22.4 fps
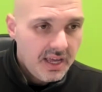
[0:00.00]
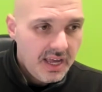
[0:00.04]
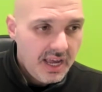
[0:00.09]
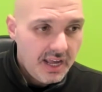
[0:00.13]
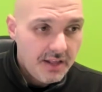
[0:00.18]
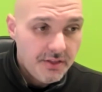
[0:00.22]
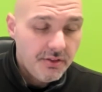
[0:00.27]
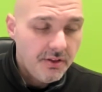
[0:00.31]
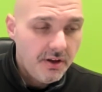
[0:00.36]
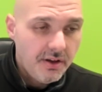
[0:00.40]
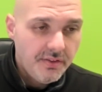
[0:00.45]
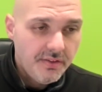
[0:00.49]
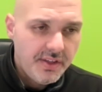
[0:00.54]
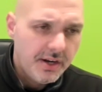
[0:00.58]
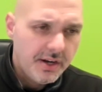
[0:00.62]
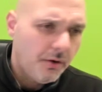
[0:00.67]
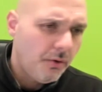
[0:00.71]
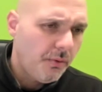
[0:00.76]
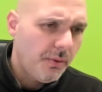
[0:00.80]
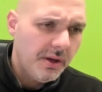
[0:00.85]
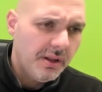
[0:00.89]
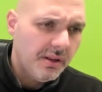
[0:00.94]
it's not that,
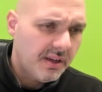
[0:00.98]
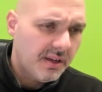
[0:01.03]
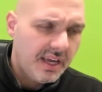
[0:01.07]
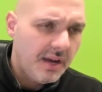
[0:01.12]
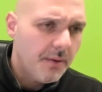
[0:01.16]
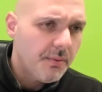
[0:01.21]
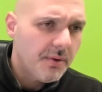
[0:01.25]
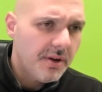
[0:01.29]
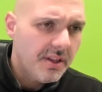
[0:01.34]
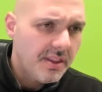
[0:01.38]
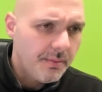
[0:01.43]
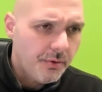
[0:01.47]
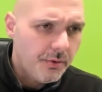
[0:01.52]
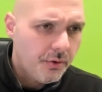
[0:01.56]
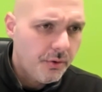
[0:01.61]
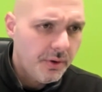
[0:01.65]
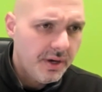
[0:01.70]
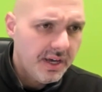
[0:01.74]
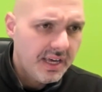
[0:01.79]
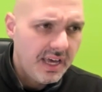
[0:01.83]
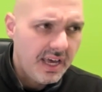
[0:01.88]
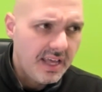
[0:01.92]
oh, well, get rid of them
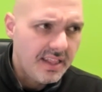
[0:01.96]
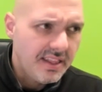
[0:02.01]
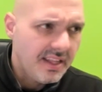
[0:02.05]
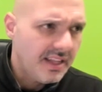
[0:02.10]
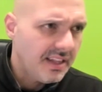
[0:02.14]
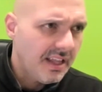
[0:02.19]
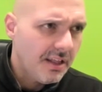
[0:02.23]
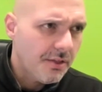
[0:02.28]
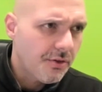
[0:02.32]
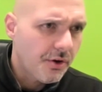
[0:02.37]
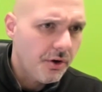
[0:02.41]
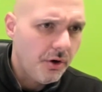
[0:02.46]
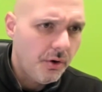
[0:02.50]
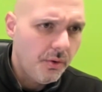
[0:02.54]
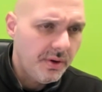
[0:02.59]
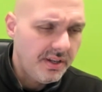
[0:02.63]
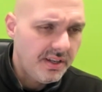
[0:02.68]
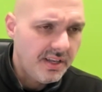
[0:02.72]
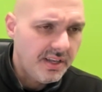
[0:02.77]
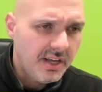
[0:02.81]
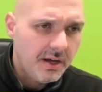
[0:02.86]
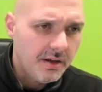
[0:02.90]
quick and then let's go
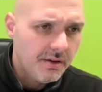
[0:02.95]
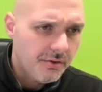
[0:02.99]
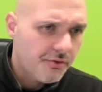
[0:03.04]
and